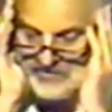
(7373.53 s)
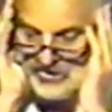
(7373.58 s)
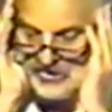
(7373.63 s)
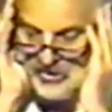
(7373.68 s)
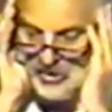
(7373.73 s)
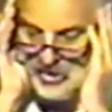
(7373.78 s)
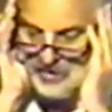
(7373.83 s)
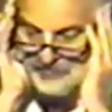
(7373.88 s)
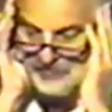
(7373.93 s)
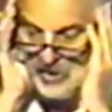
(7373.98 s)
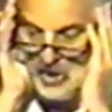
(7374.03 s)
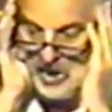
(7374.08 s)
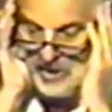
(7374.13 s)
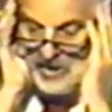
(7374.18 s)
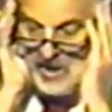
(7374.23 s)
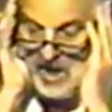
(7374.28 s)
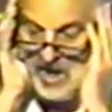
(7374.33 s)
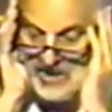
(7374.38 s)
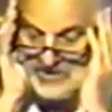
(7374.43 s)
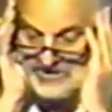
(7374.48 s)
the Lord brought
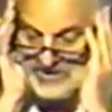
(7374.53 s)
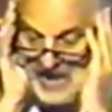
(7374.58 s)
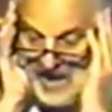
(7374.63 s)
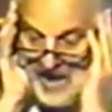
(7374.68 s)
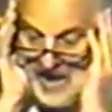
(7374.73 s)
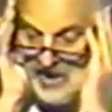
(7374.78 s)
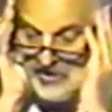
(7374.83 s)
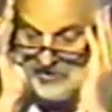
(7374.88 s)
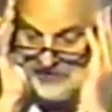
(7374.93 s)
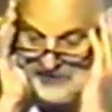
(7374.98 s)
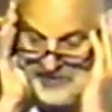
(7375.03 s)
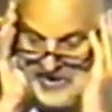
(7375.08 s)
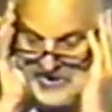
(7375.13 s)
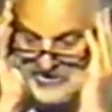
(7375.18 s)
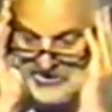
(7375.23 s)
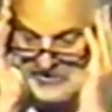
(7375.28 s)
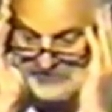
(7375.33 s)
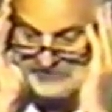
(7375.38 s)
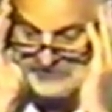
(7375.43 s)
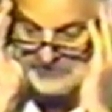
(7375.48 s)
us out of
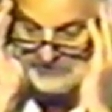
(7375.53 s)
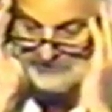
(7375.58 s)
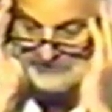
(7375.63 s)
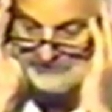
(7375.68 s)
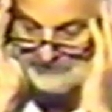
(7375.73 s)
Egypt.